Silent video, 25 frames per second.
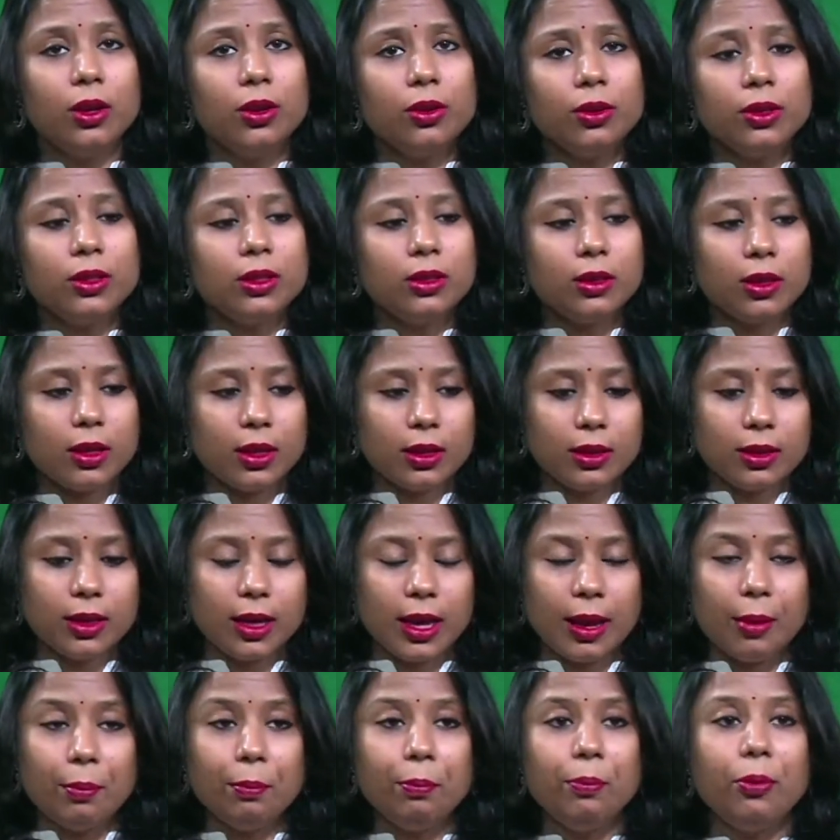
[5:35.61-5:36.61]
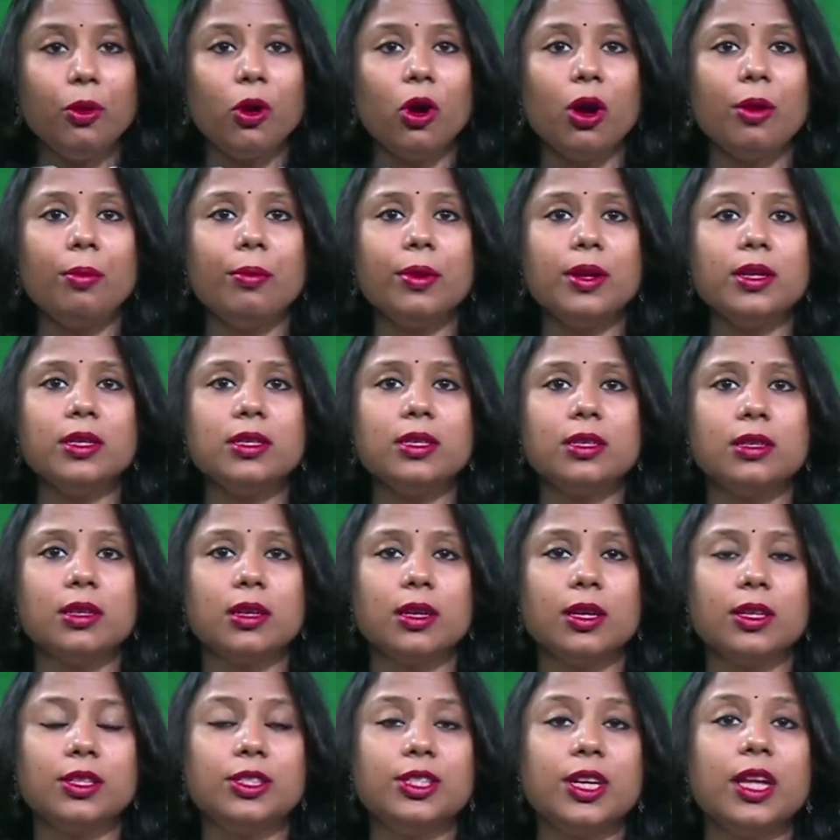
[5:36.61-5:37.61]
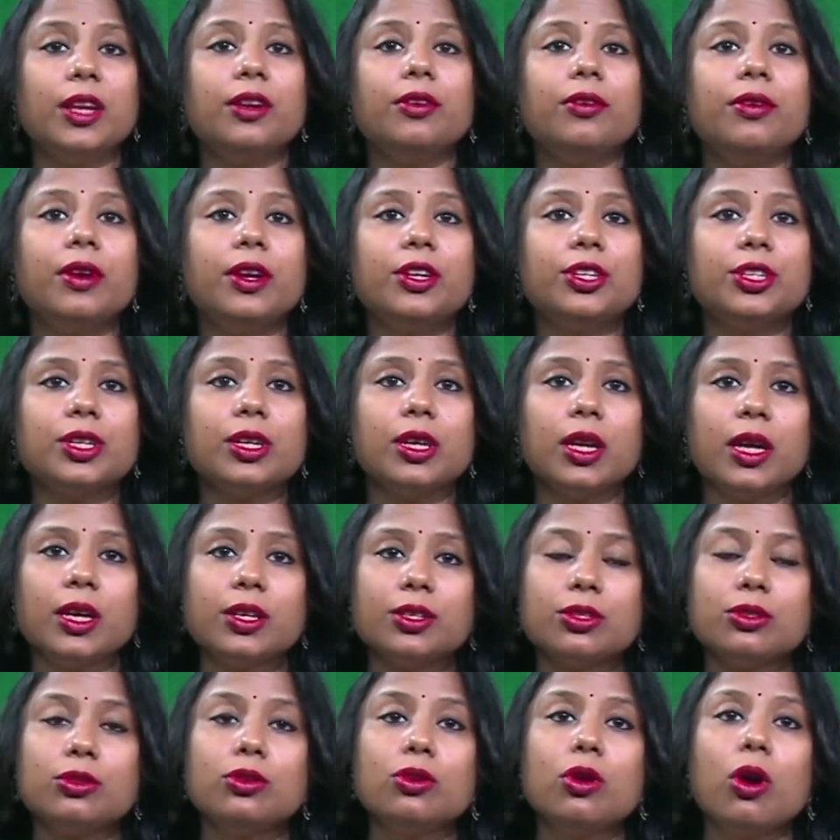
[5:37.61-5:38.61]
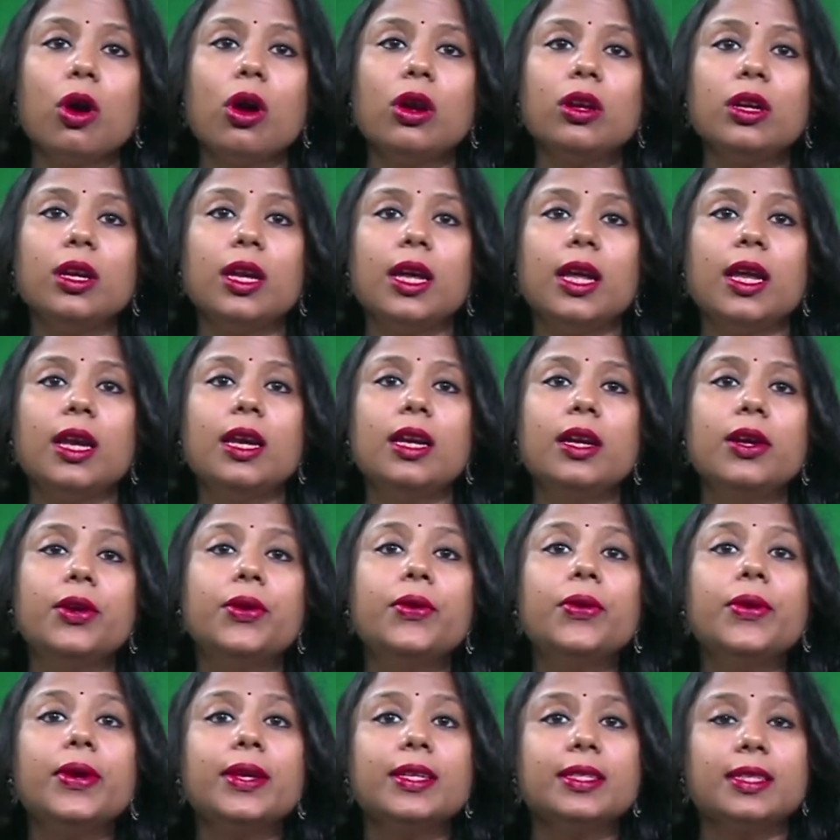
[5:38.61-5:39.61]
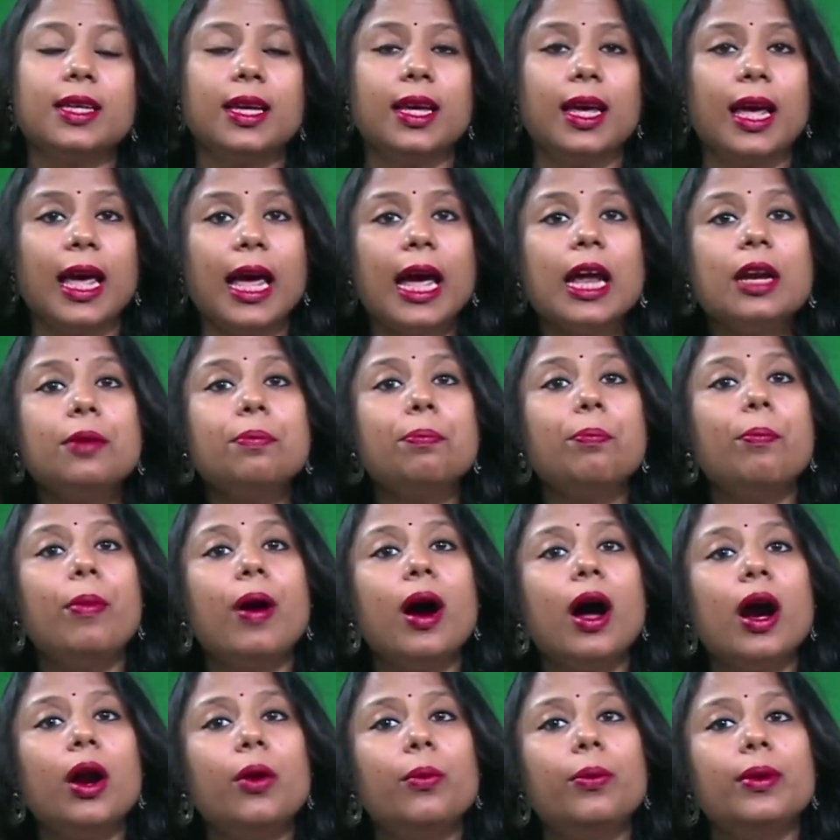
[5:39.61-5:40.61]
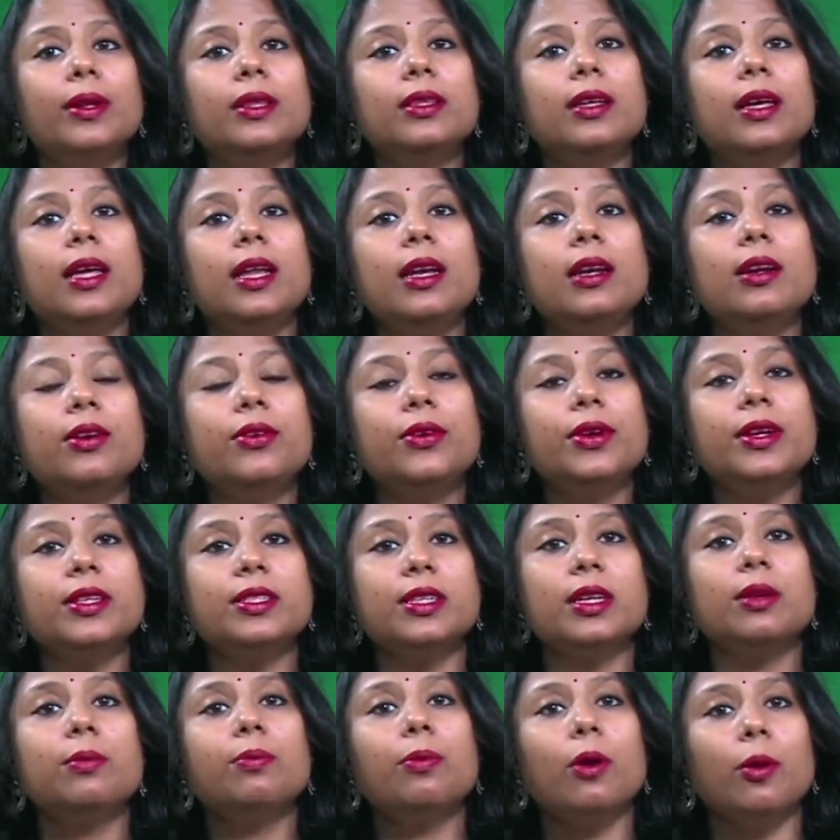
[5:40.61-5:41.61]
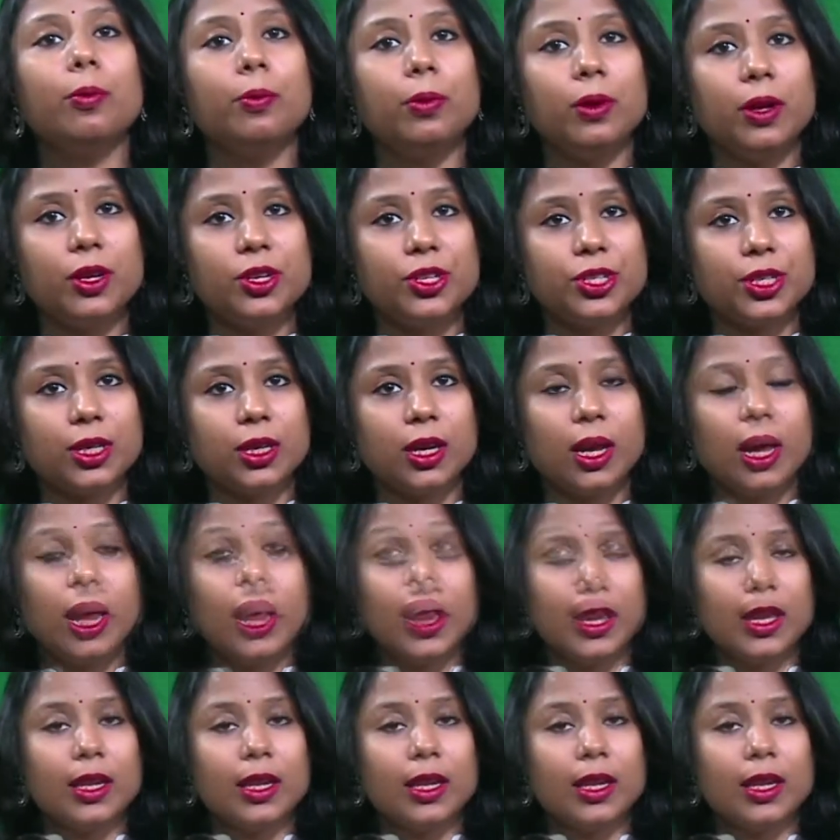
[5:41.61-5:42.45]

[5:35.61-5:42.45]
Now, the employment generation is not increasing at par with the increase in population.